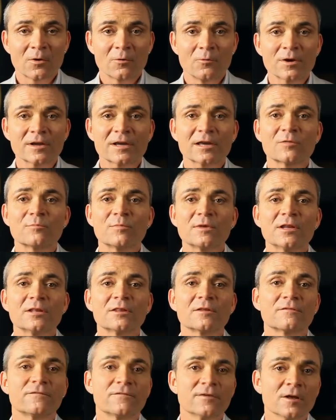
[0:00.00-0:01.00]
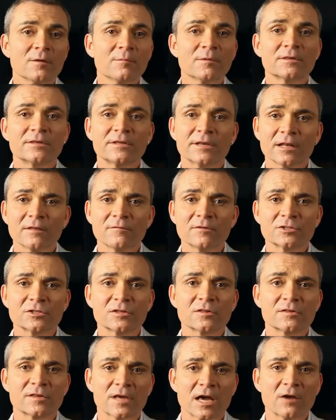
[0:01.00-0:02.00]
Ric has been in the film and television
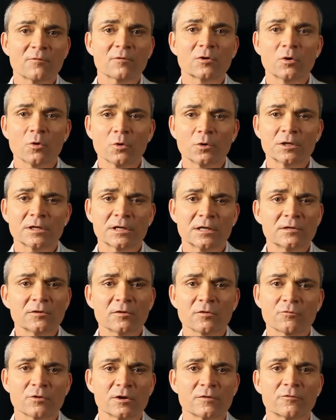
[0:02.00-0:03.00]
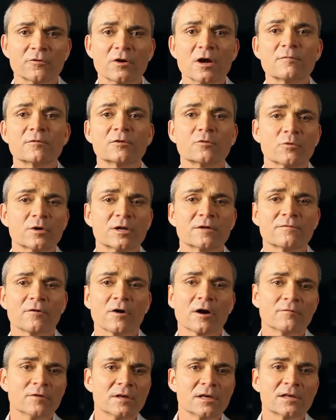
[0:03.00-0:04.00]
sound recording industry for over
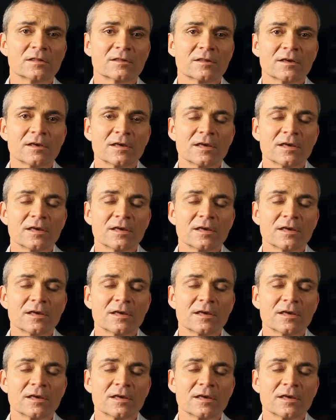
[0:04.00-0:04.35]
25 years